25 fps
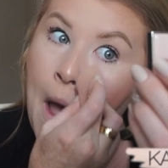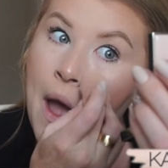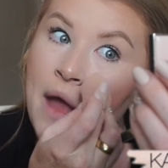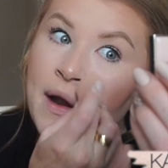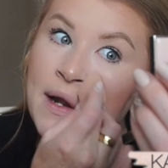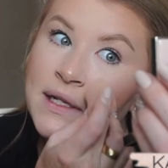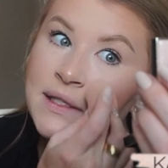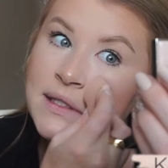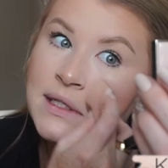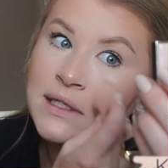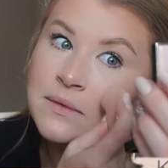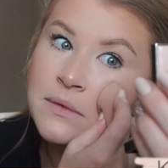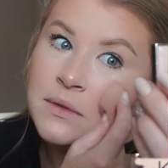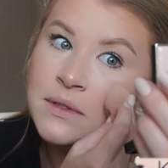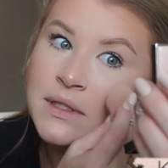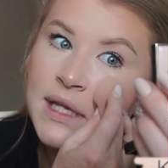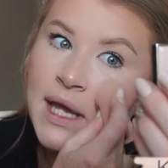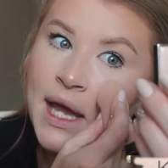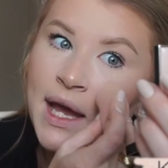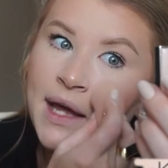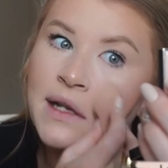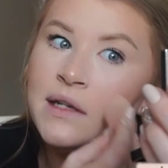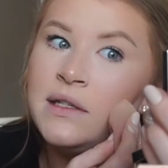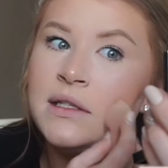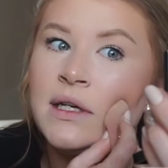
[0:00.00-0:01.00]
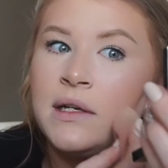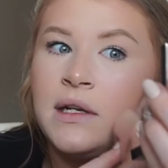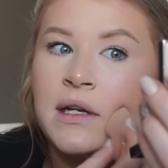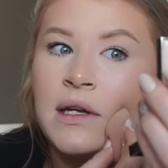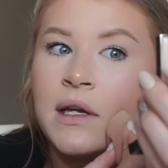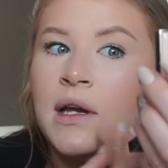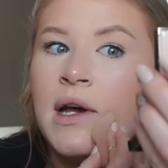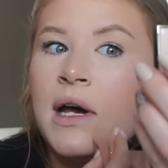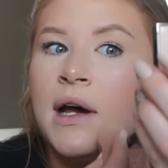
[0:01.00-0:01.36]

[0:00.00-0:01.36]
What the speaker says: And it's not supposed to add a ton of